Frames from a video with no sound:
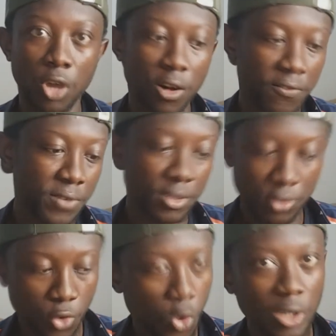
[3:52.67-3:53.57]
tough
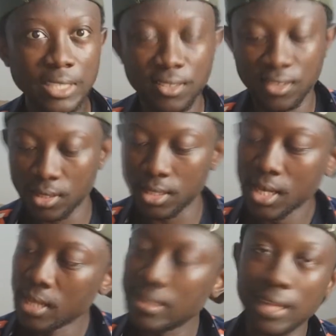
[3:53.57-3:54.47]
and quality
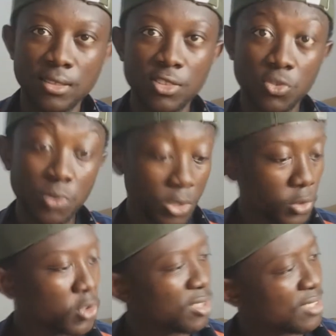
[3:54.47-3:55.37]
than this one,
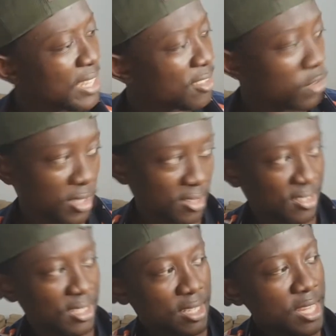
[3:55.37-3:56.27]
although you can
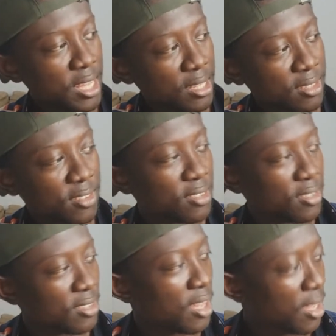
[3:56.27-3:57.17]
see this
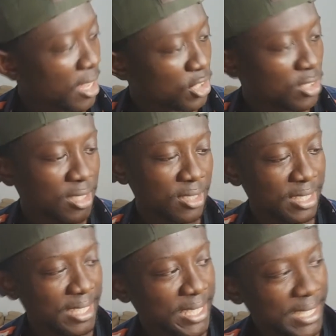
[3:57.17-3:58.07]
is actually
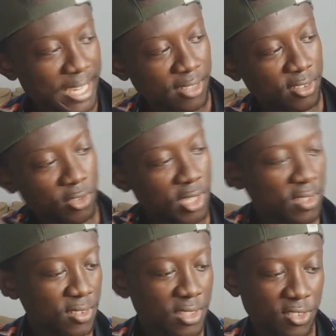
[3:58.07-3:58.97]
dirt. You
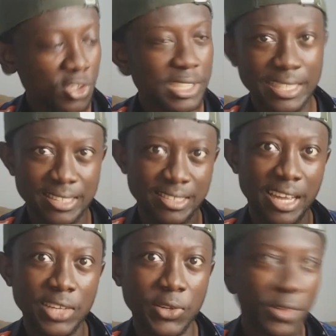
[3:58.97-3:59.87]
can see it's not the
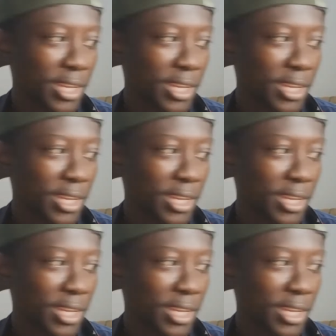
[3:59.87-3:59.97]
design on the